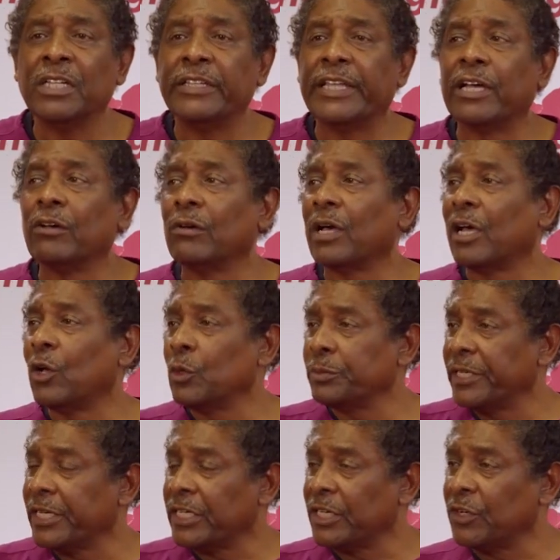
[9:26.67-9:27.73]
Now, I hope
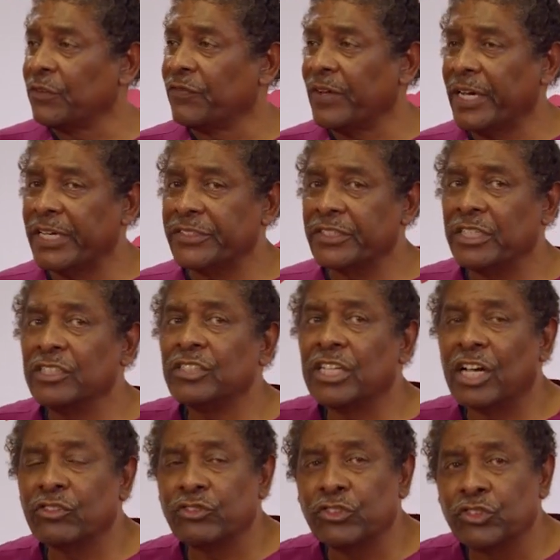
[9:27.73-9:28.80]
that clarifies
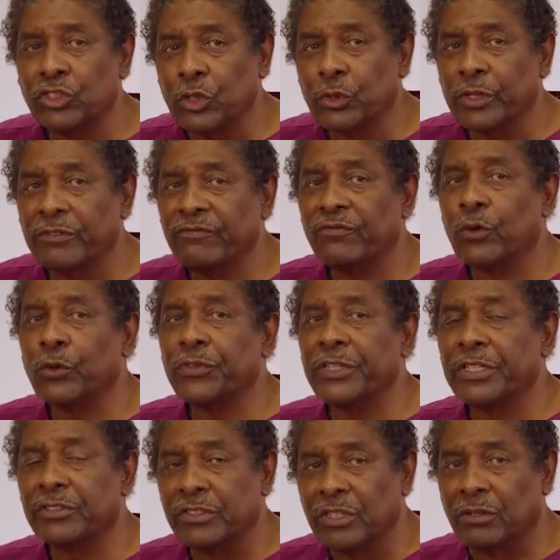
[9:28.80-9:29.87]
unconscious choking for the
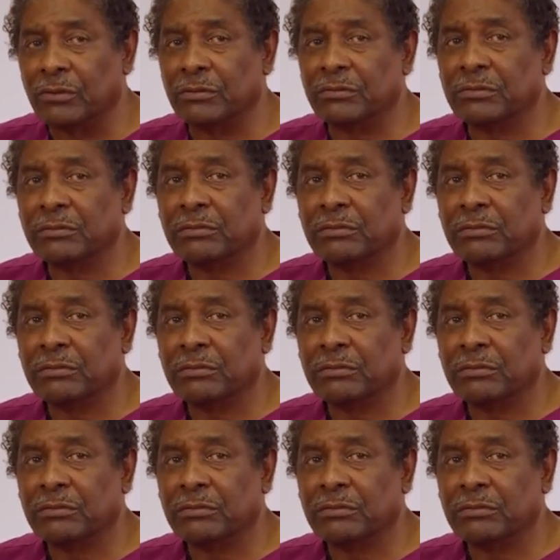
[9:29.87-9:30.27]
adult.